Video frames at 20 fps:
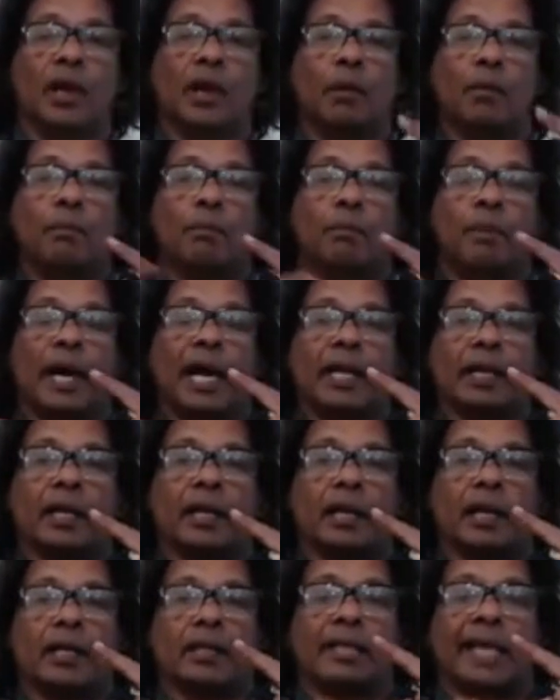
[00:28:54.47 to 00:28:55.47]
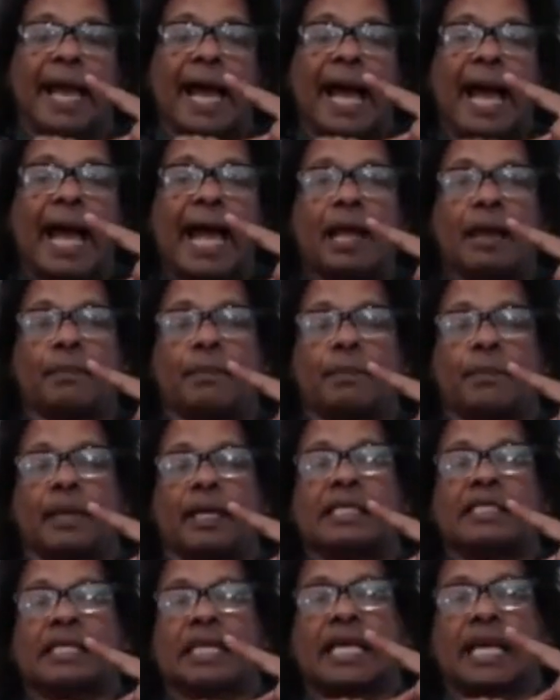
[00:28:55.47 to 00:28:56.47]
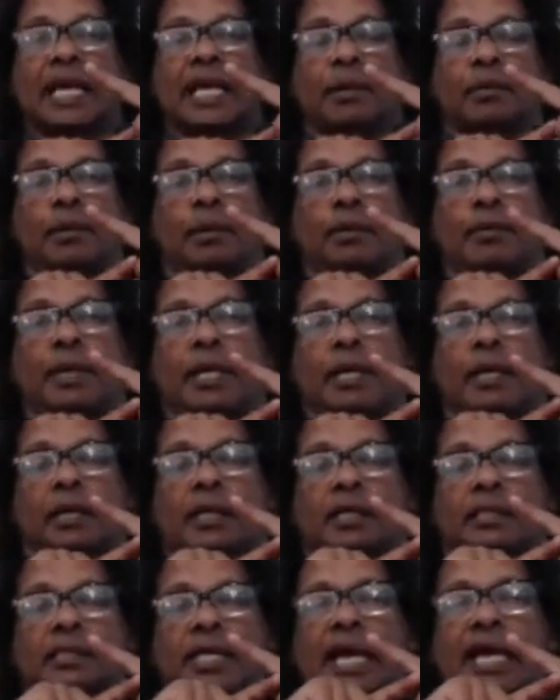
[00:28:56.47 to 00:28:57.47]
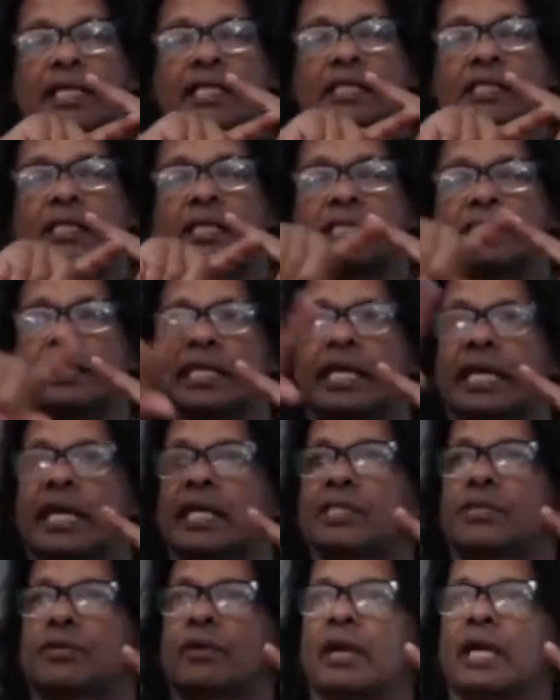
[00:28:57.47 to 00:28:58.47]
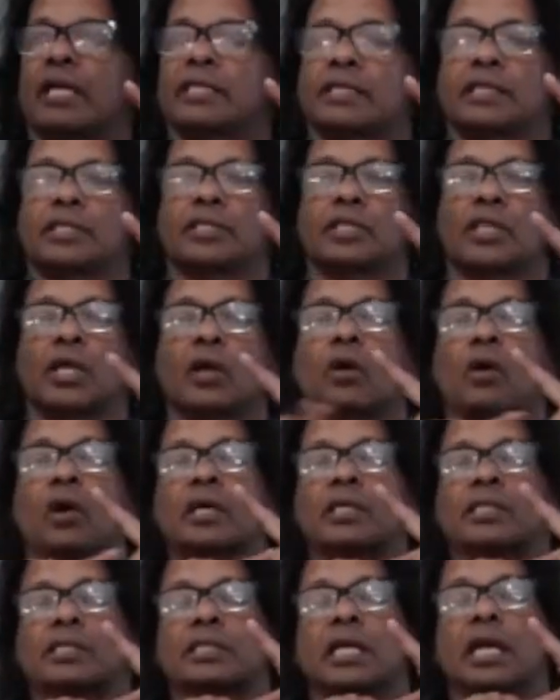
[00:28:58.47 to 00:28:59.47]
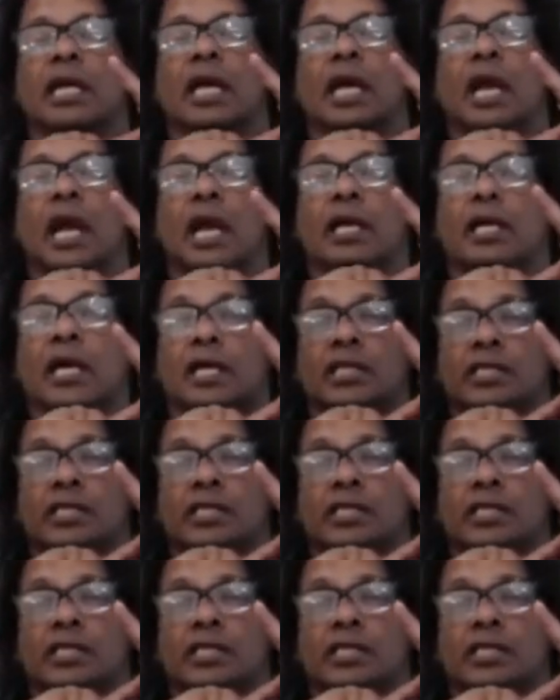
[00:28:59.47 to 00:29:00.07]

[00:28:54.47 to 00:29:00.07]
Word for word: But the app is scalable because as the sales rises, the cost does